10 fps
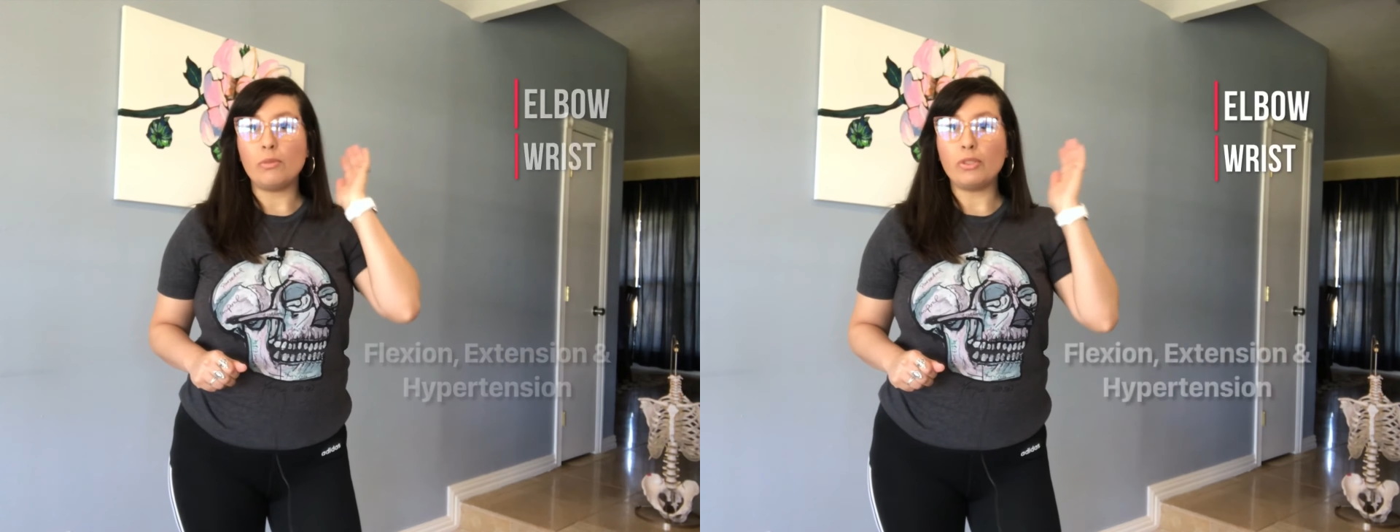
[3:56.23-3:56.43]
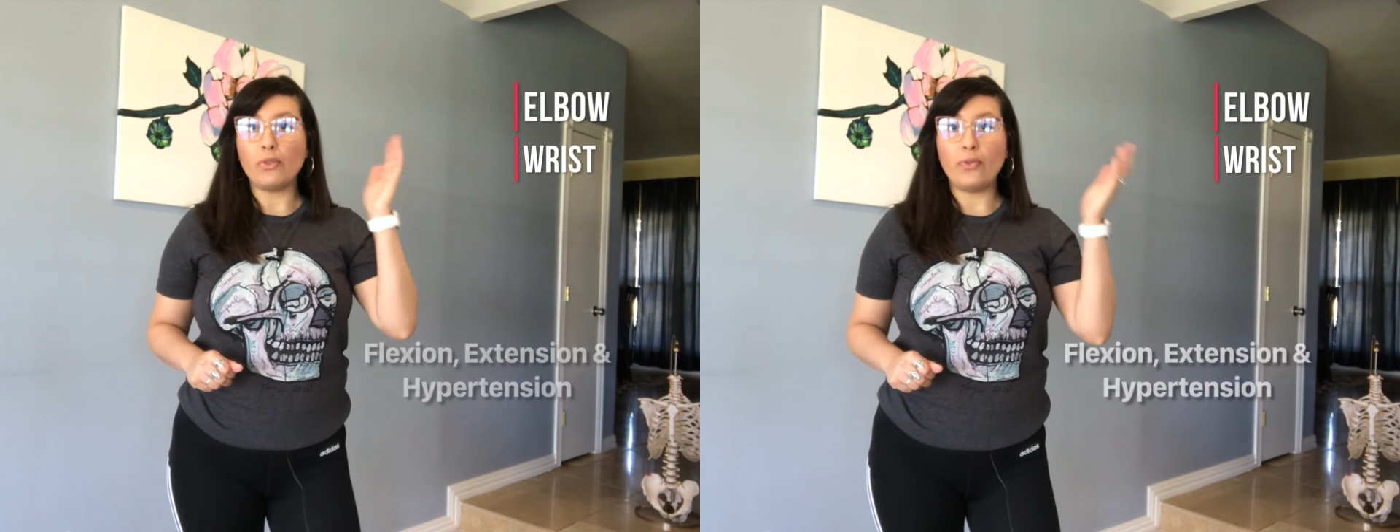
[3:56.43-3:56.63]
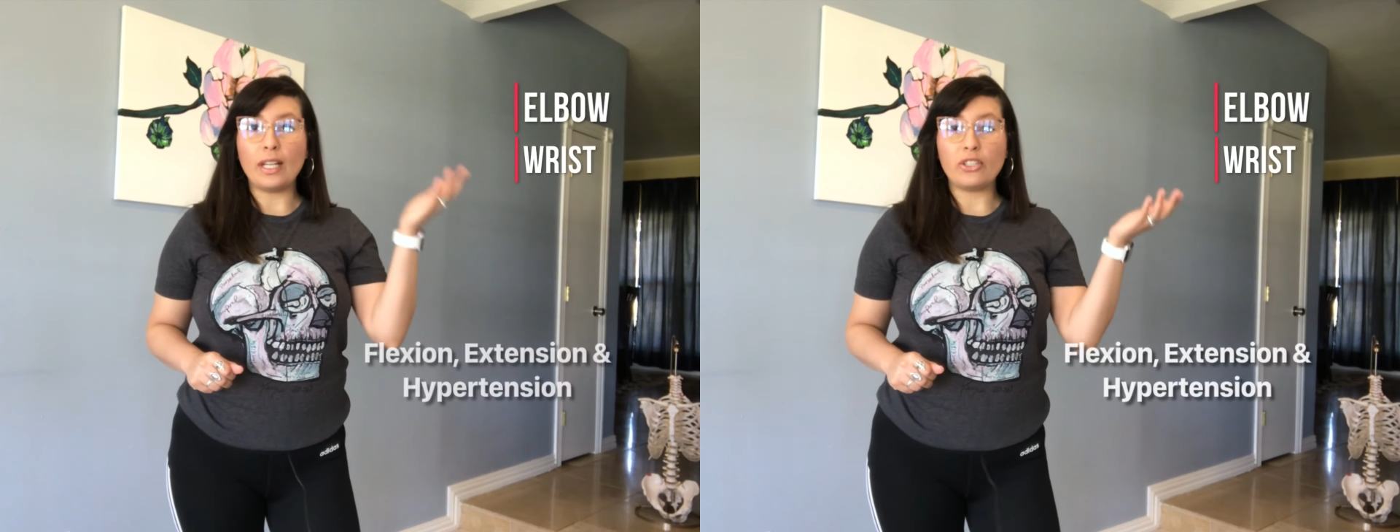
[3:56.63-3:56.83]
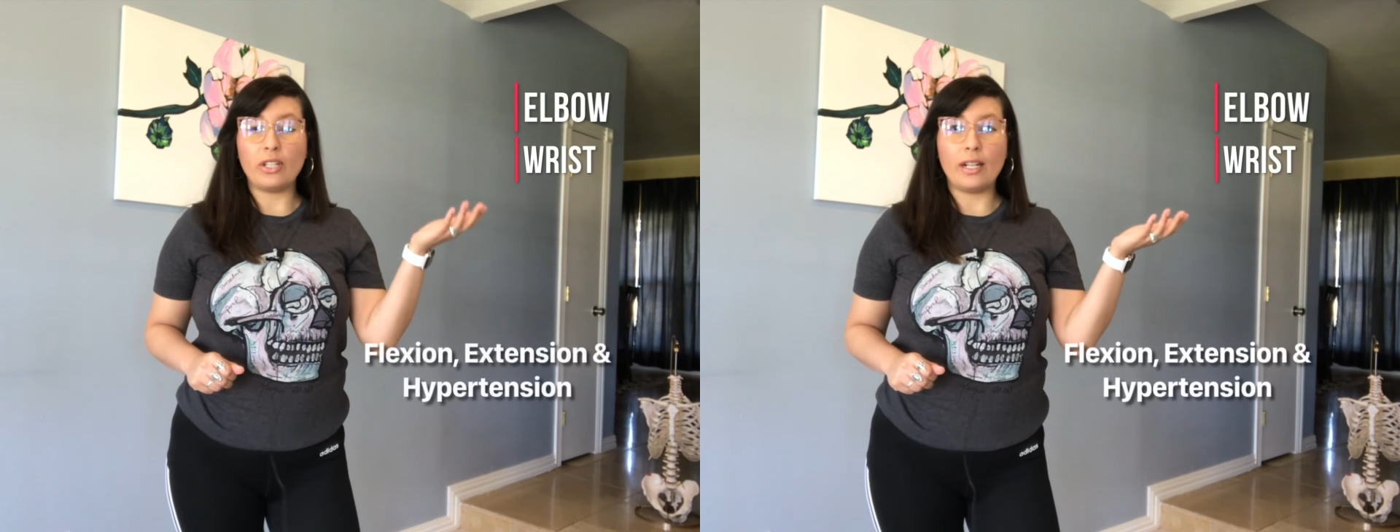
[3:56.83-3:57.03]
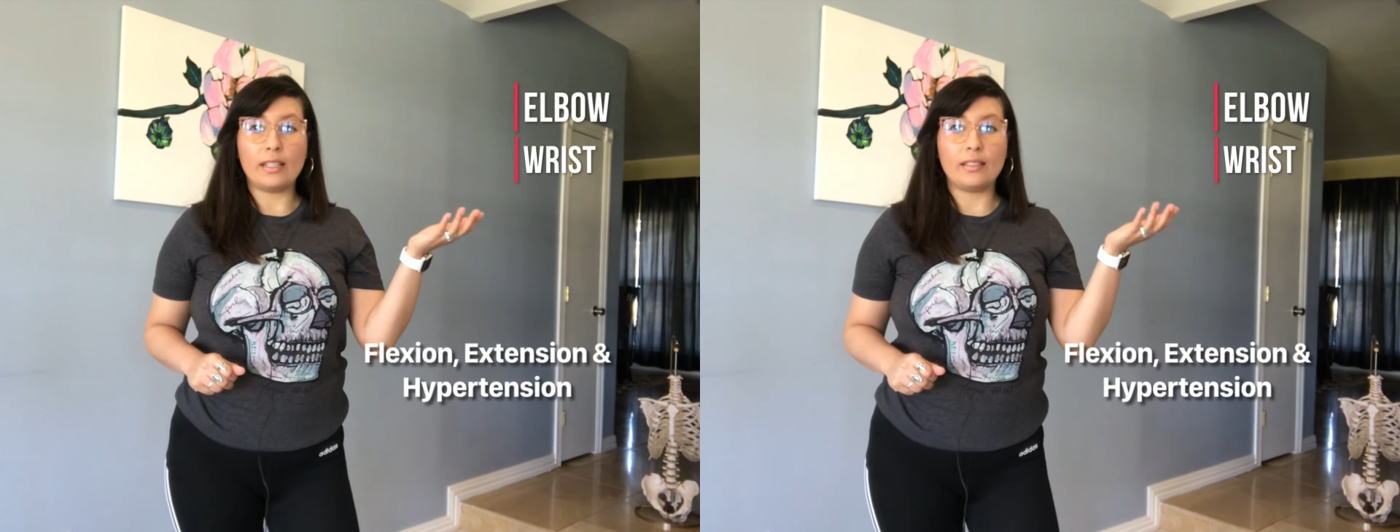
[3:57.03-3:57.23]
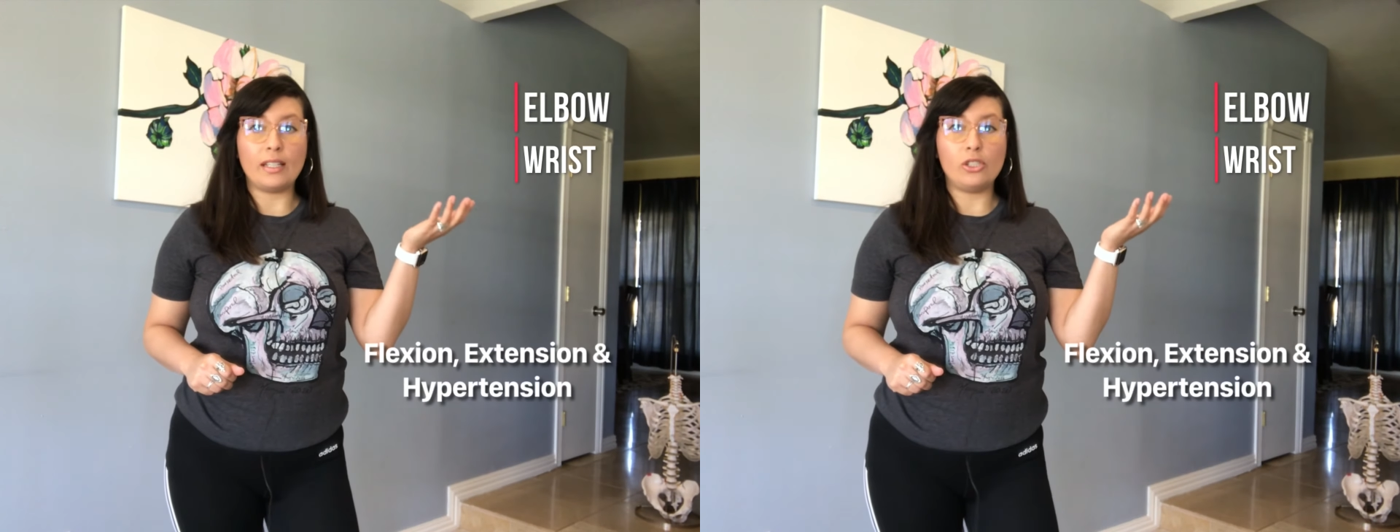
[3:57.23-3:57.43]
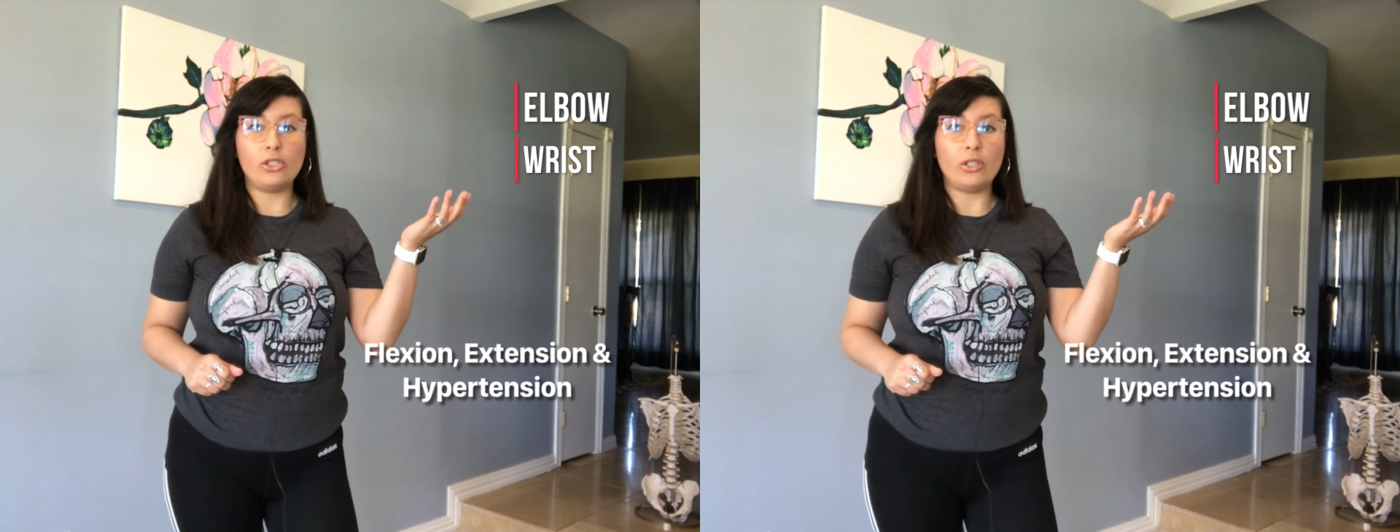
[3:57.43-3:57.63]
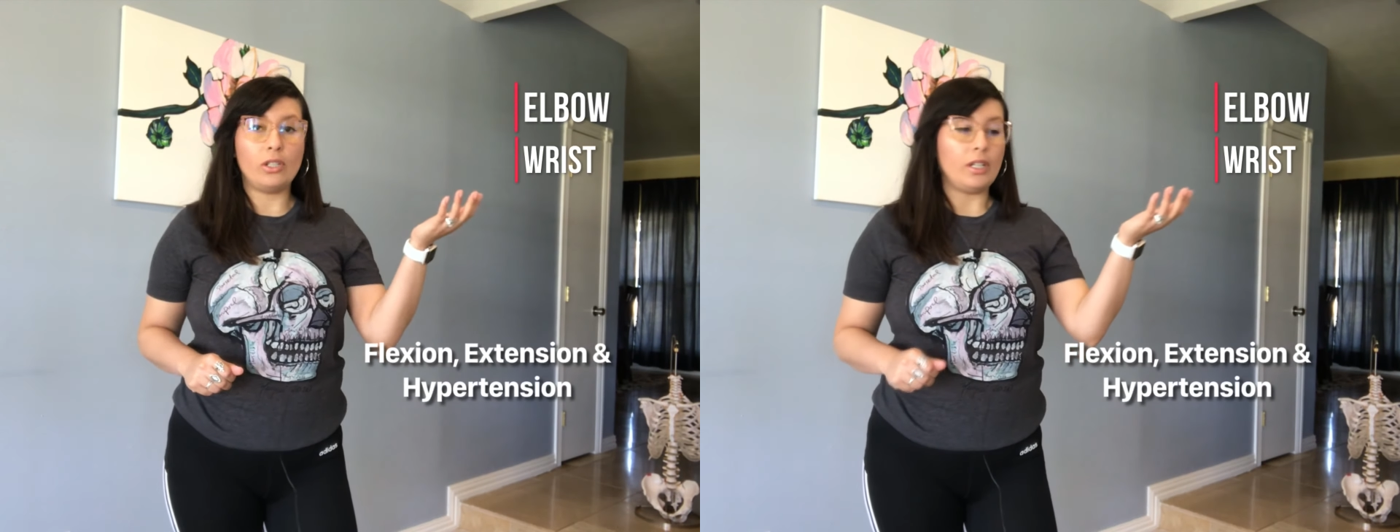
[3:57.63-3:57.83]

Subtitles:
of flexion and extension